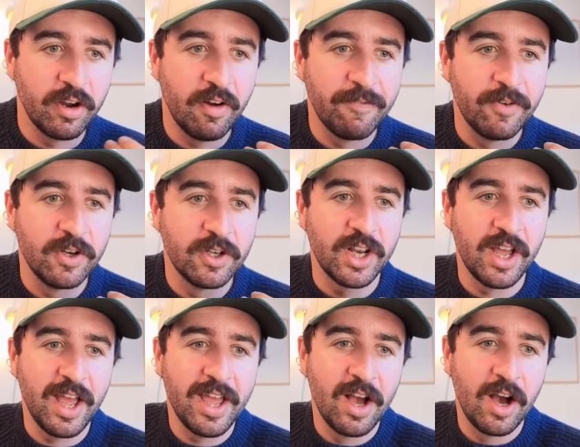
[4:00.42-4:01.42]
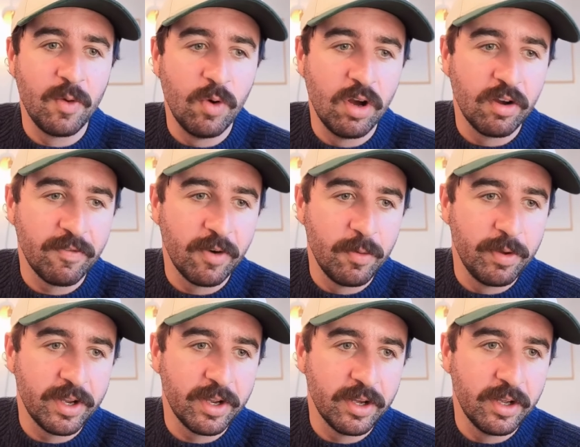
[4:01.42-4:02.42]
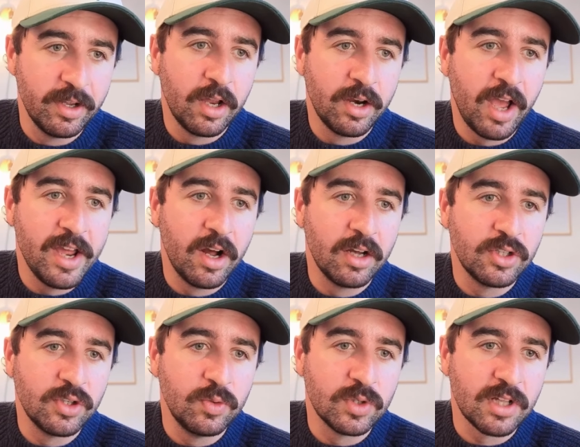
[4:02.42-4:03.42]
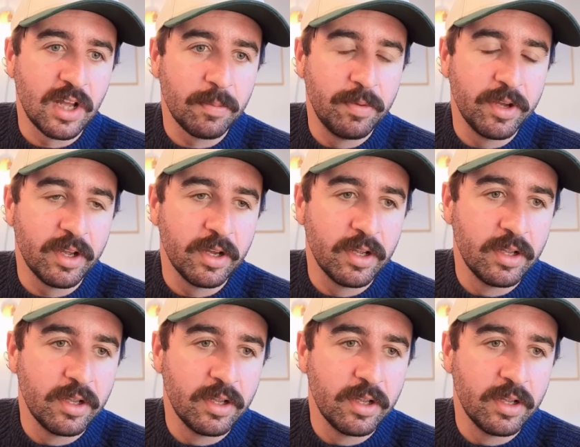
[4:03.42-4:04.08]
our first AI workflow picker, and AI tool stack picker.